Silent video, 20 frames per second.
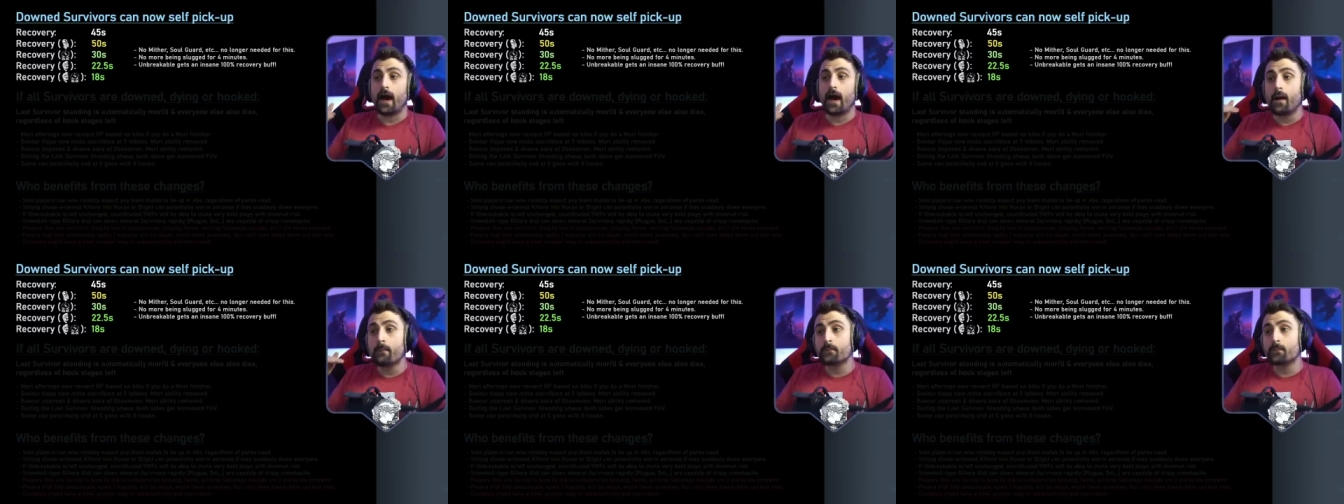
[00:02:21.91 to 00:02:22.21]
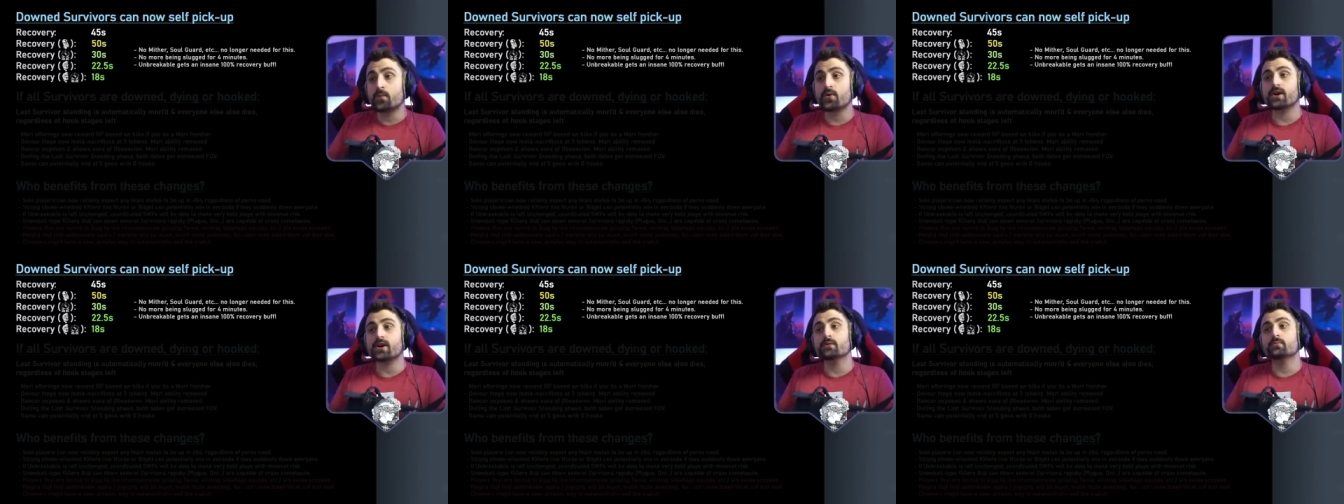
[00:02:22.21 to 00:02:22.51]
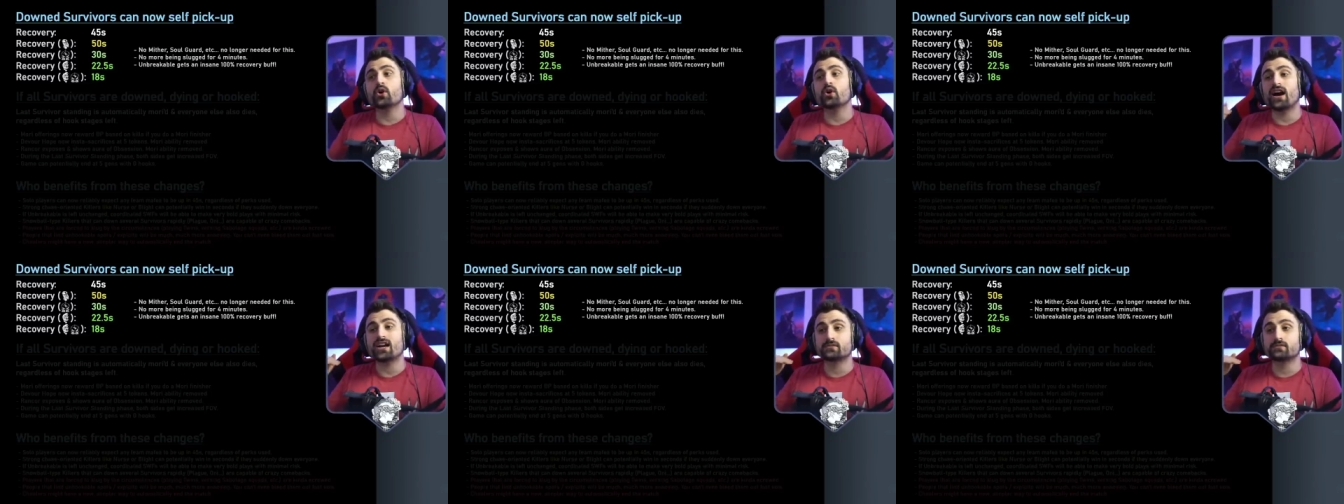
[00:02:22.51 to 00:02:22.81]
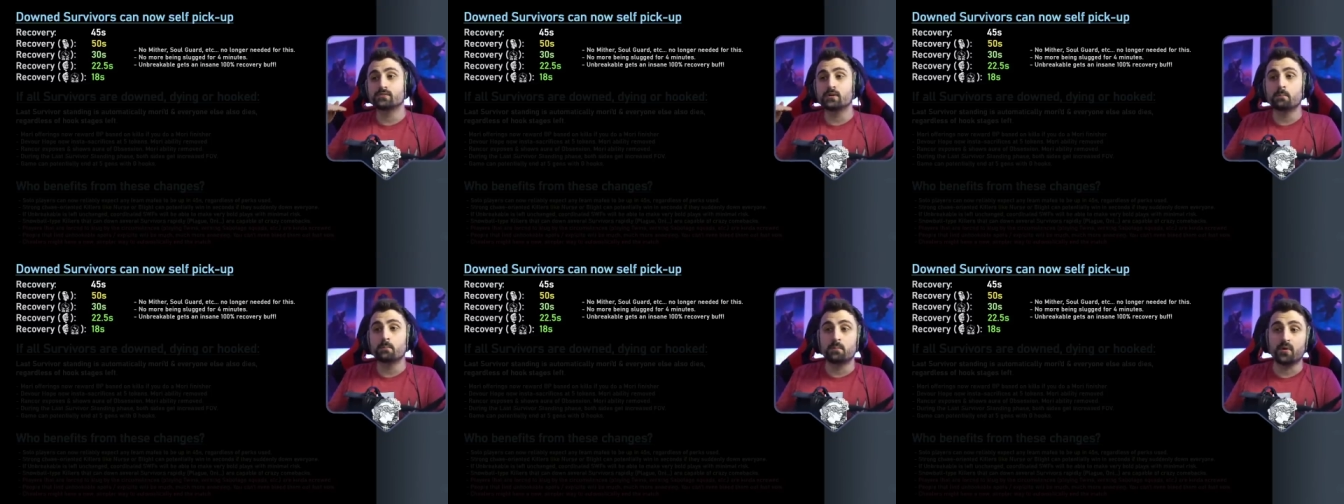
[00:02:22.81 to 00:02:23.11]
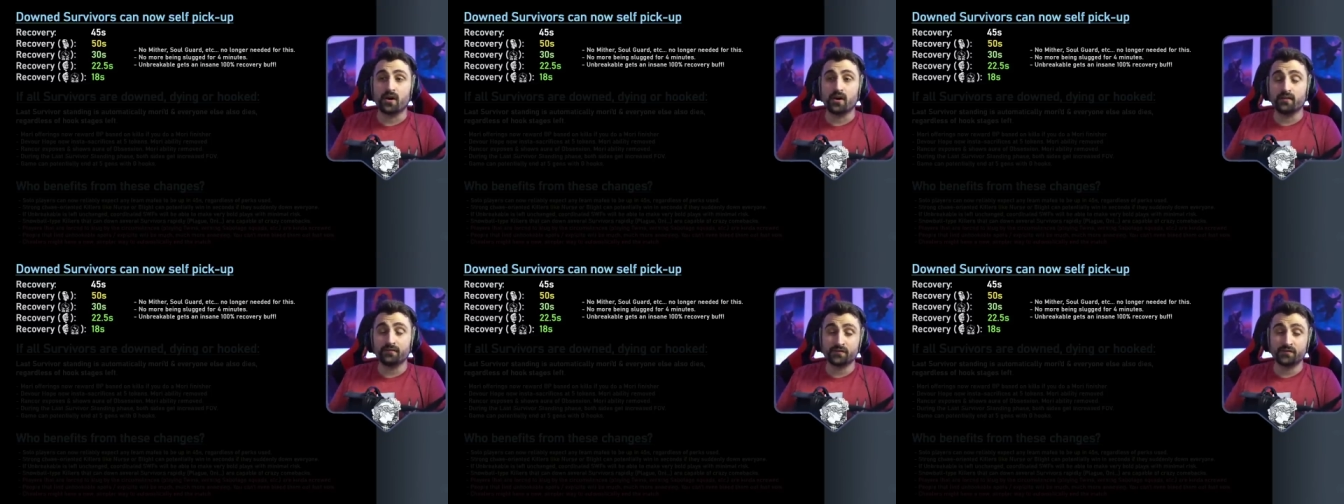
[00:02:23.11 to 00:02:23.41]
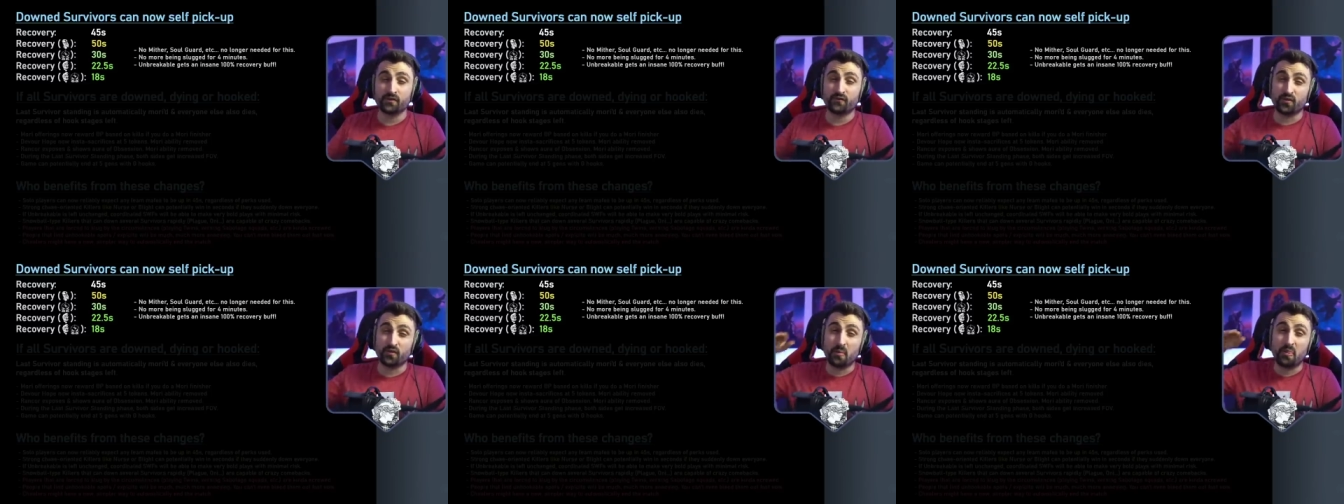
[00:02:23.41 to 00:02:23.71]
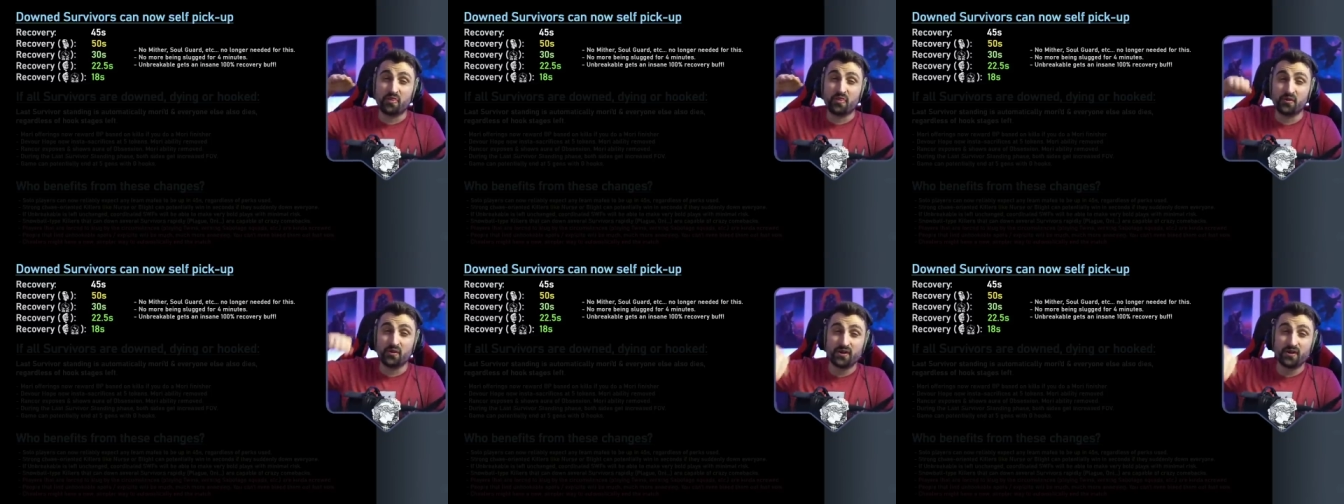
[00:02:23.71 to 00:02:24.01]
Unbreakable has been buffed from
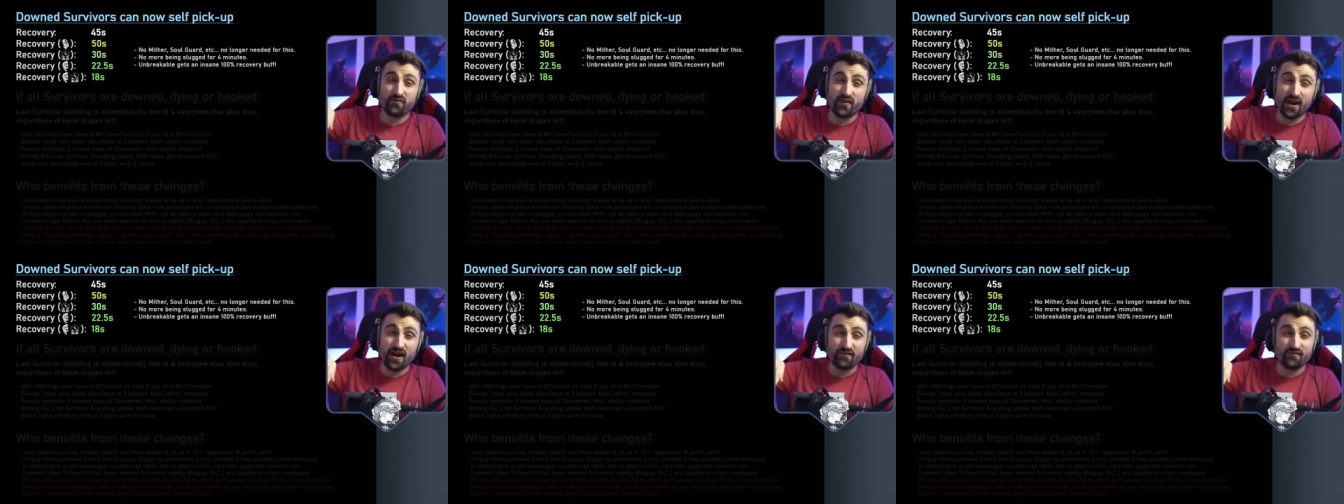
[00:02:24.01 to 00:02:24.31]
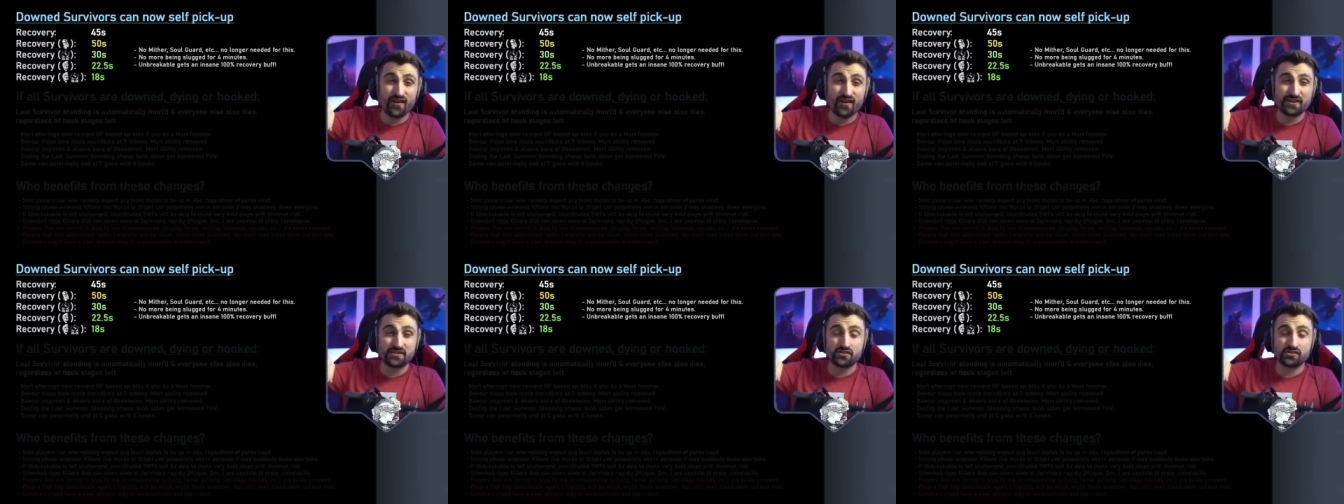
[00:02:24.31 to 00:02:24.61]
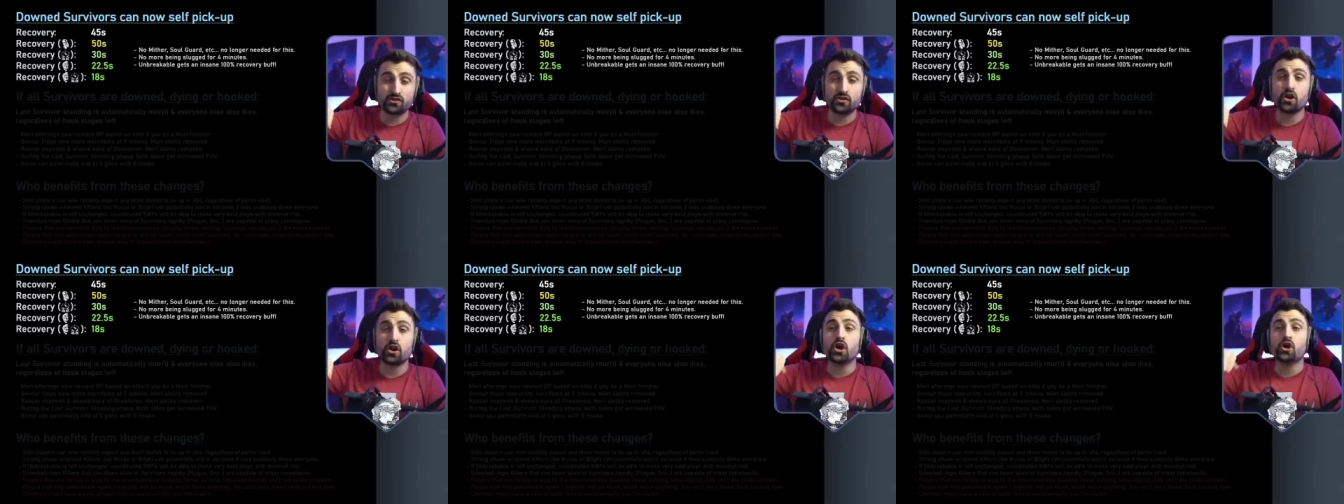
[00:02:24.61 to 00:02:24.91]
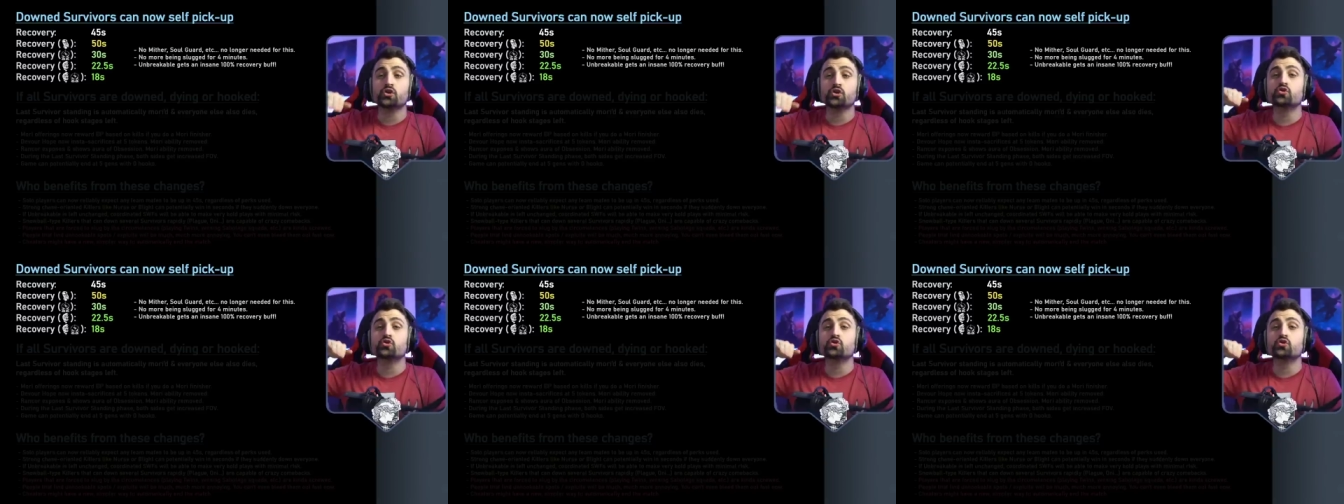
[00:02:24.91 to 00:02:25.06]
35 faster